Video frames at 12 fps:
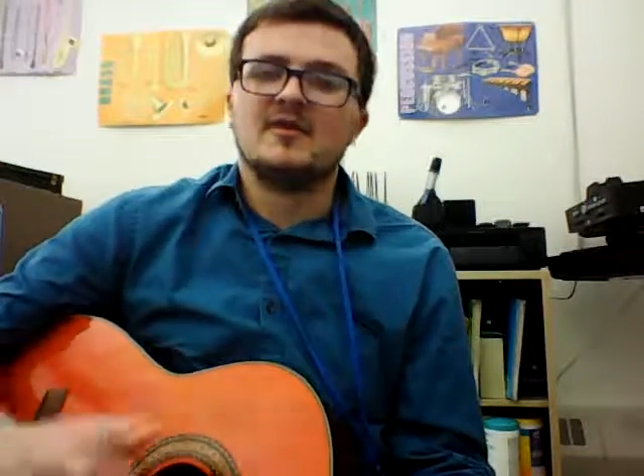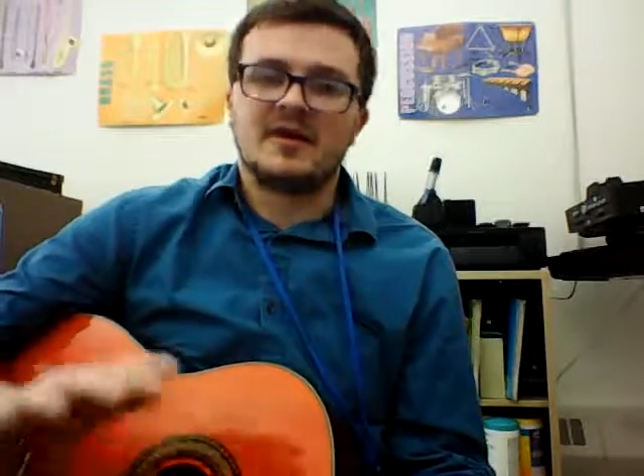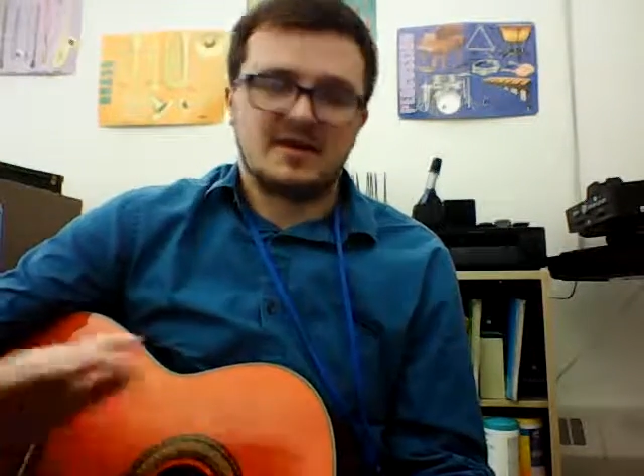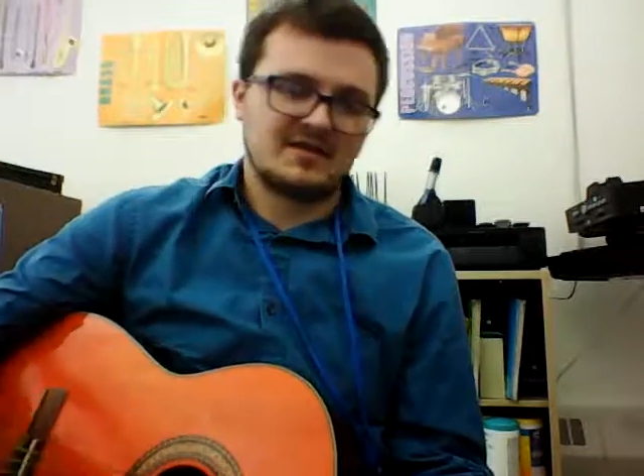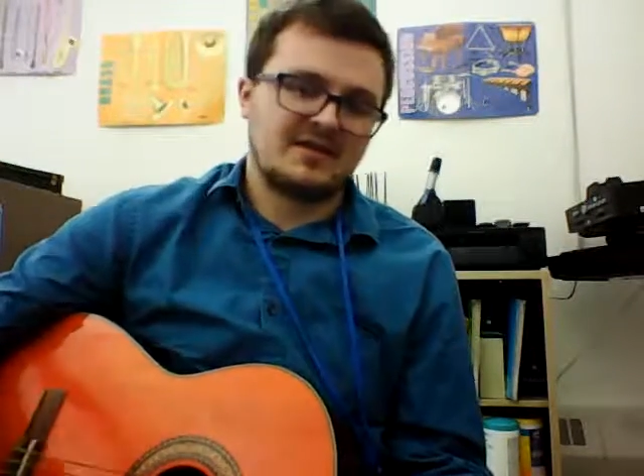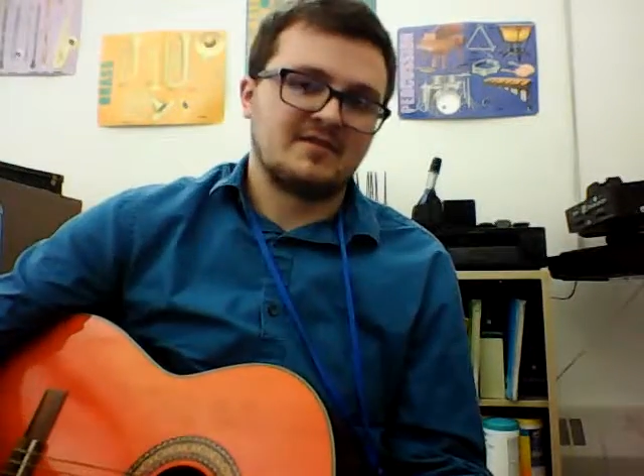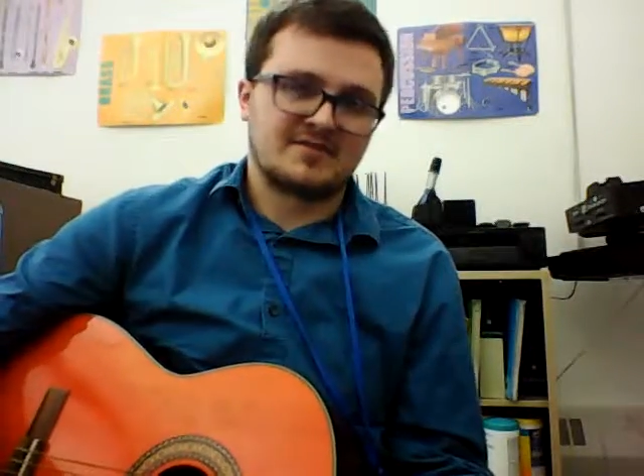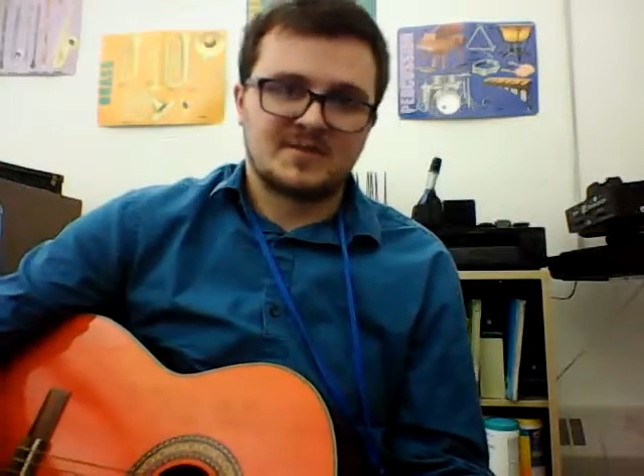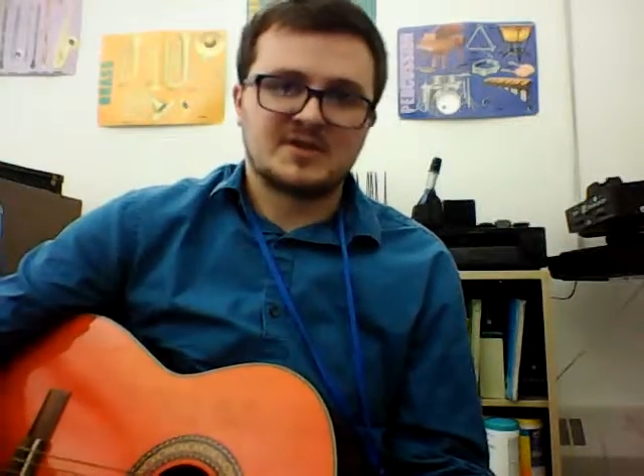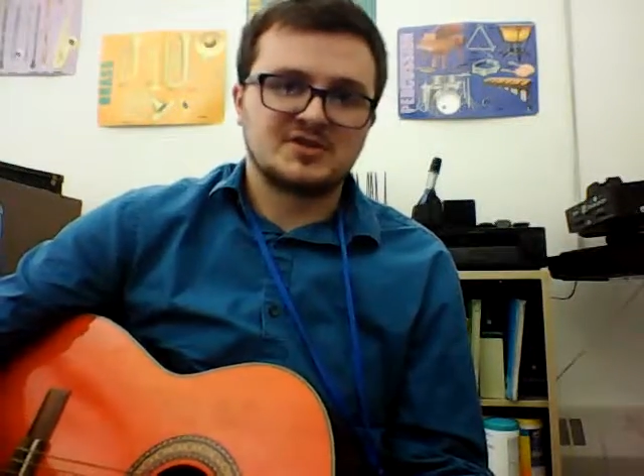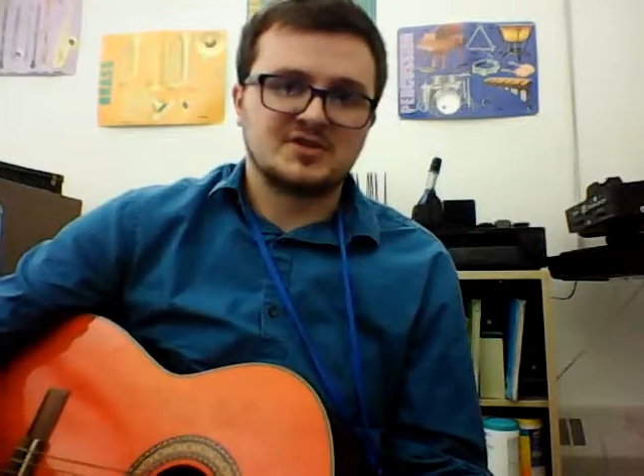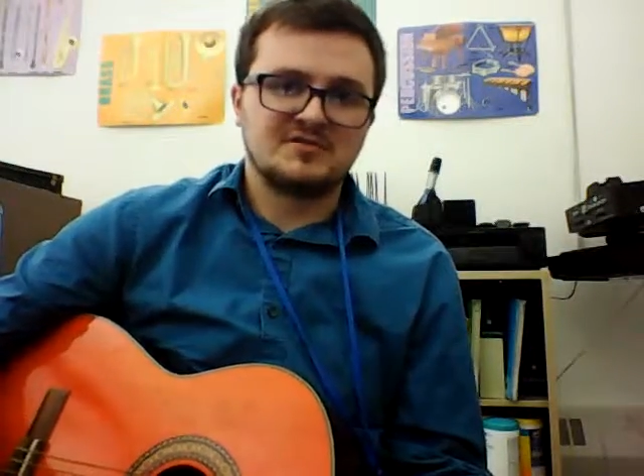
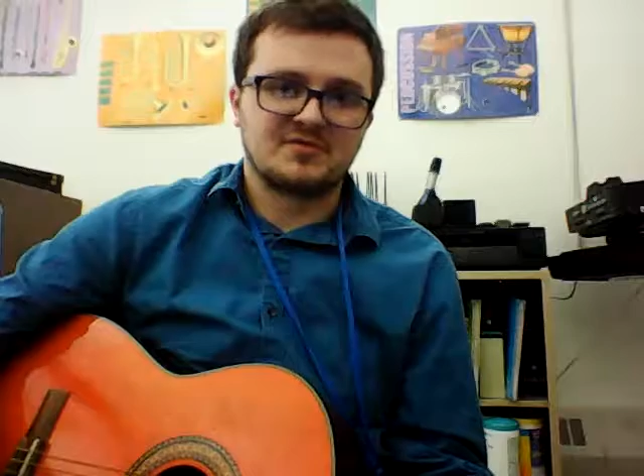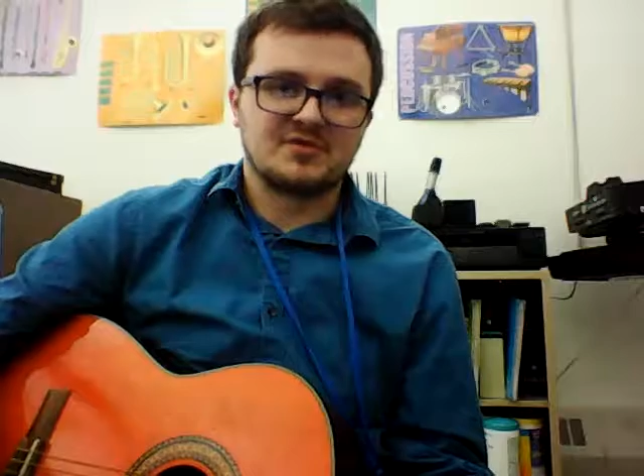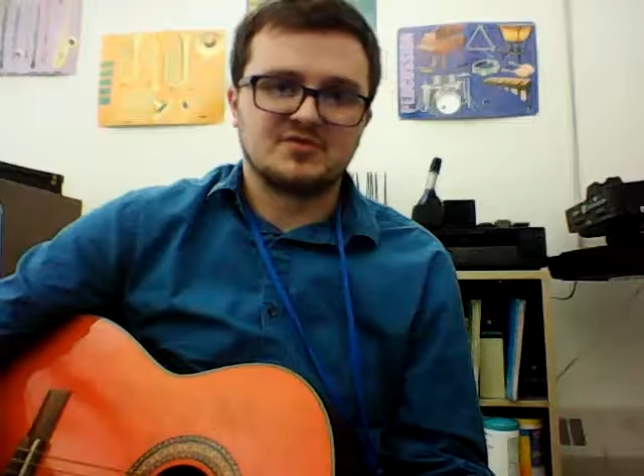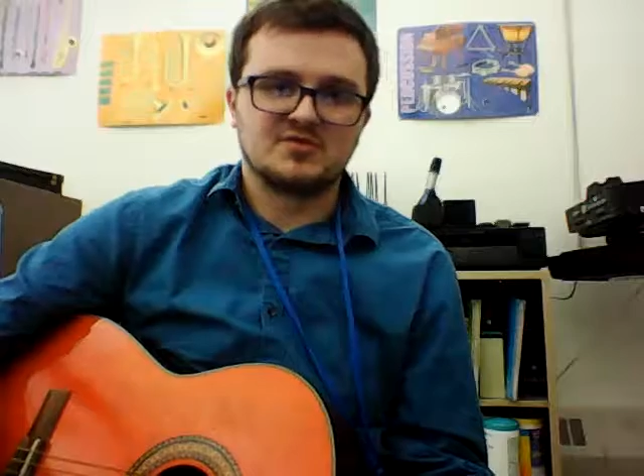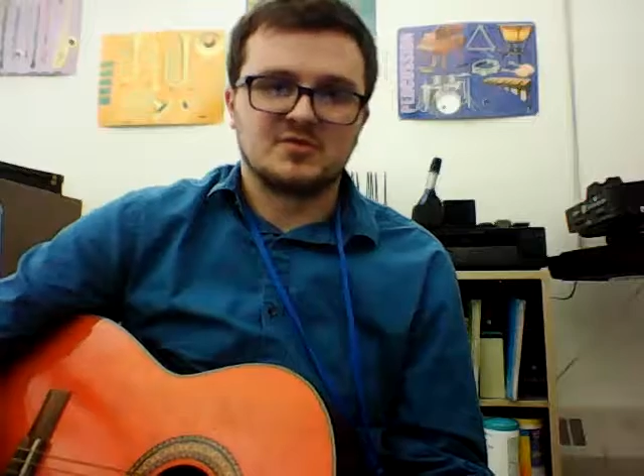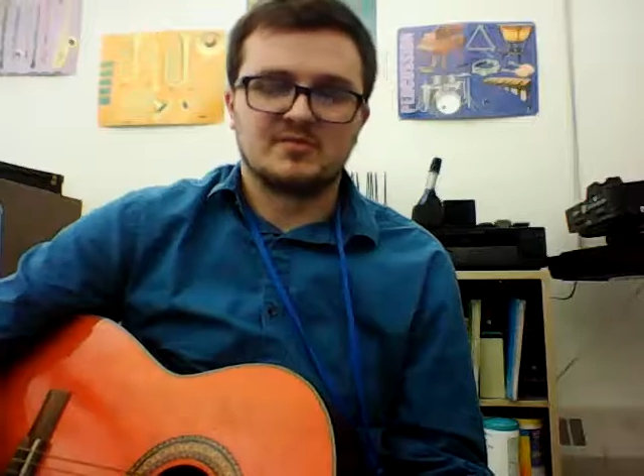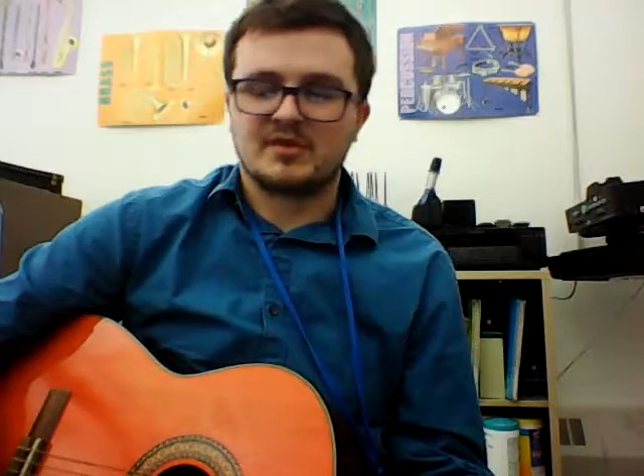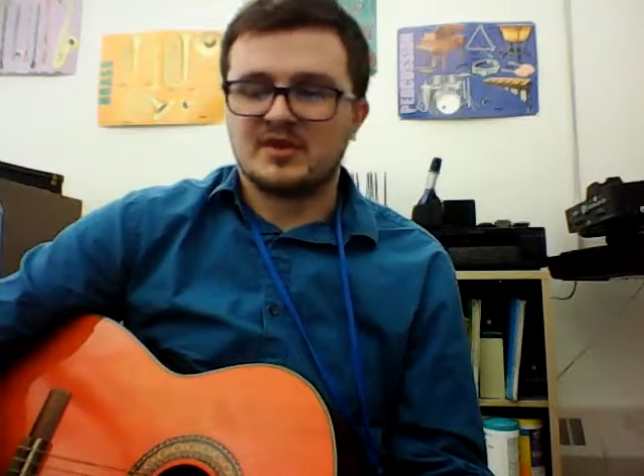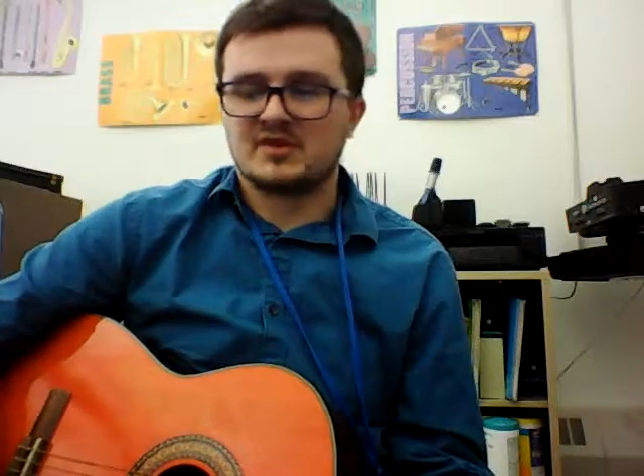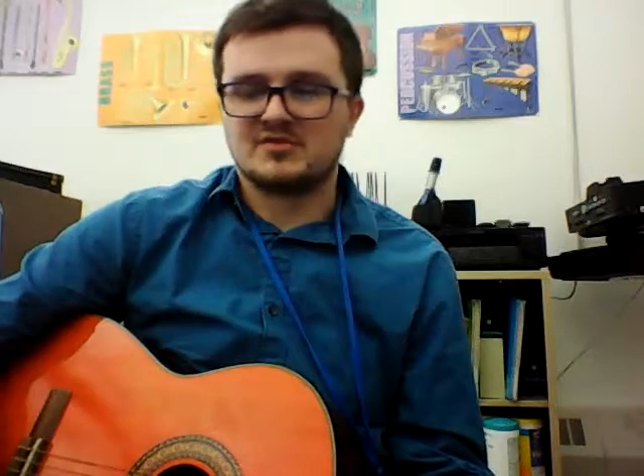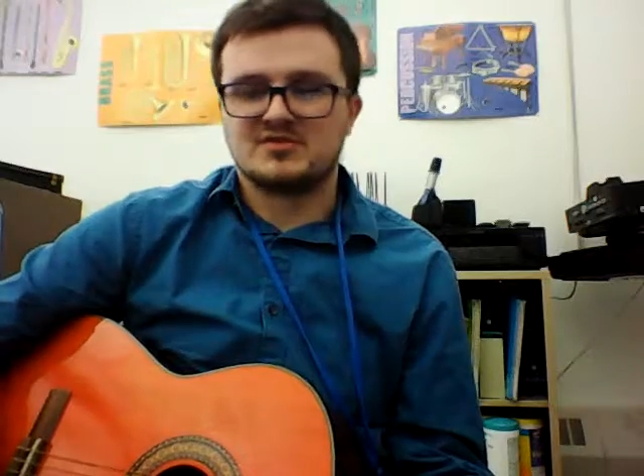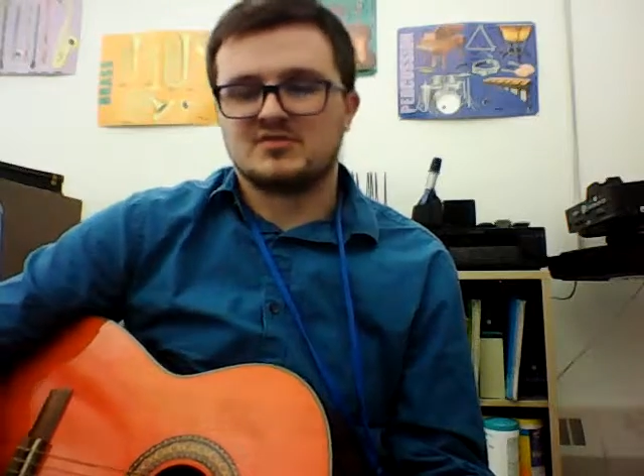especially for those who are
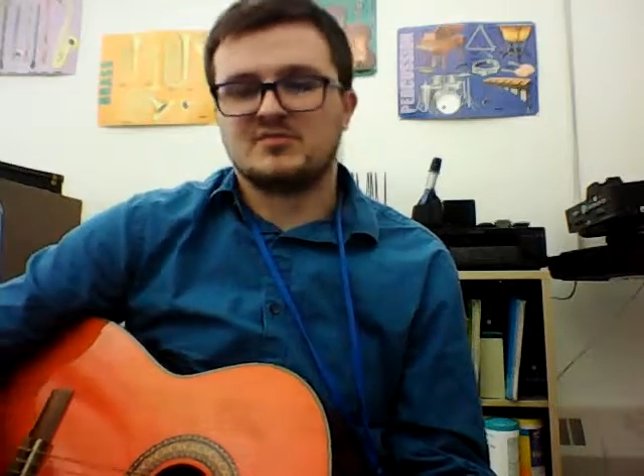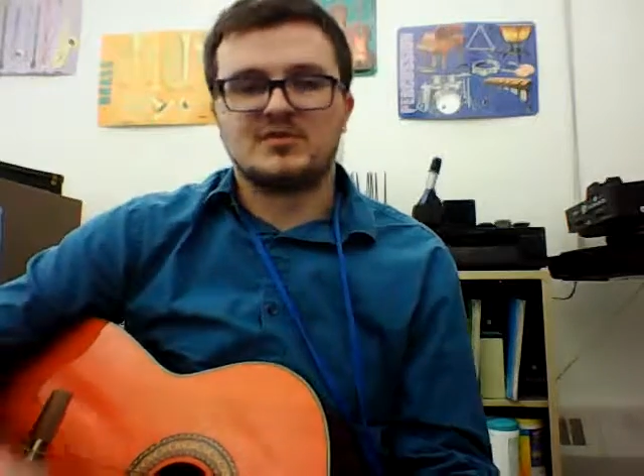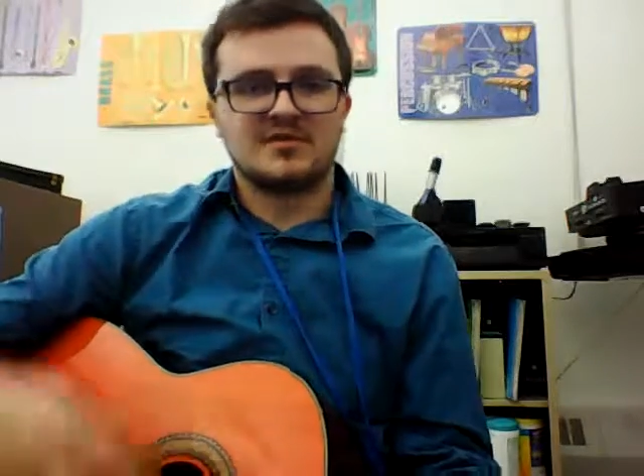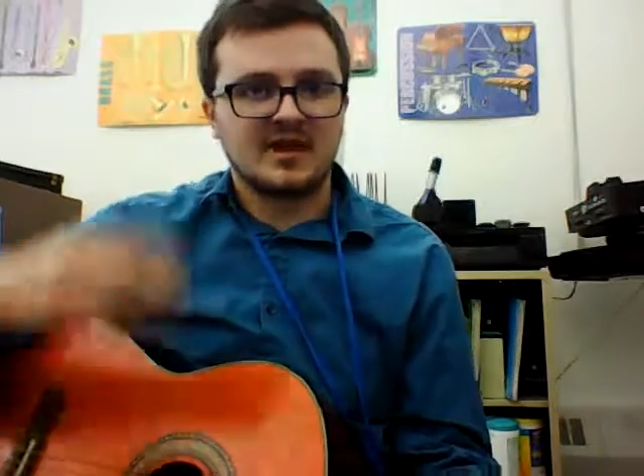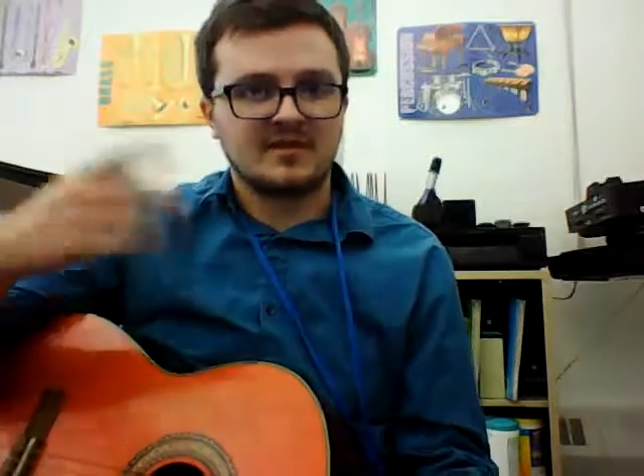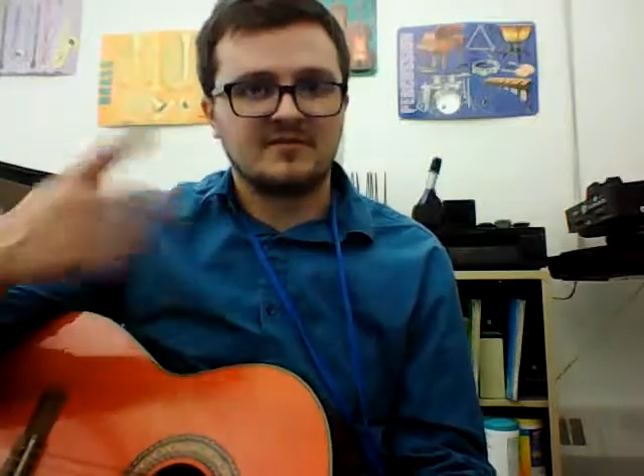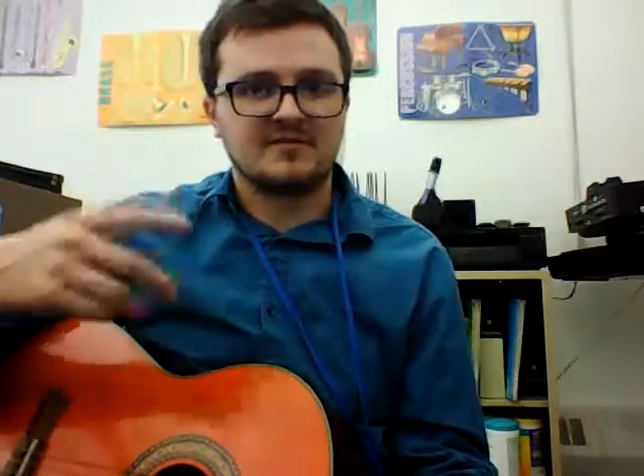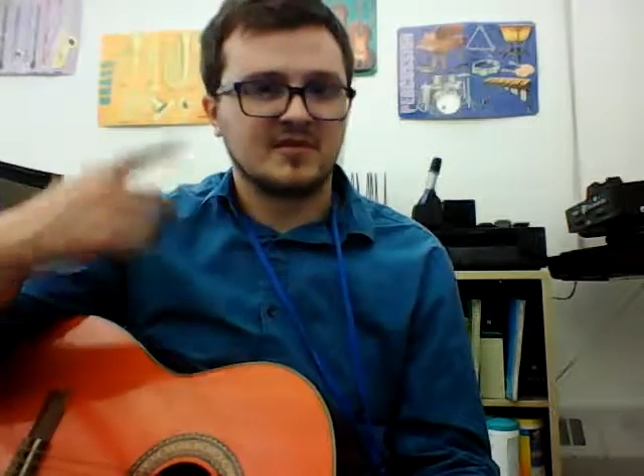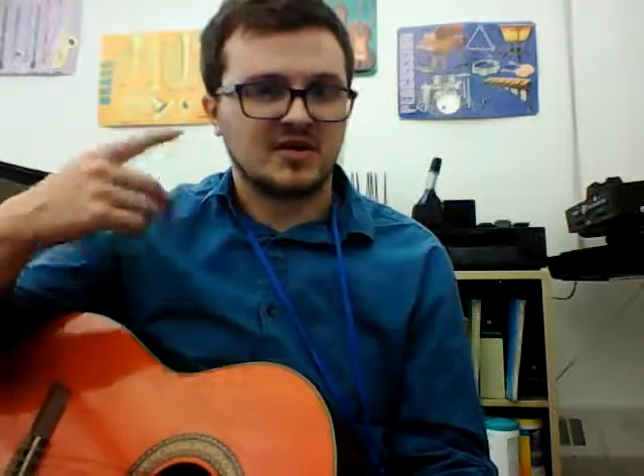beginners and we don't have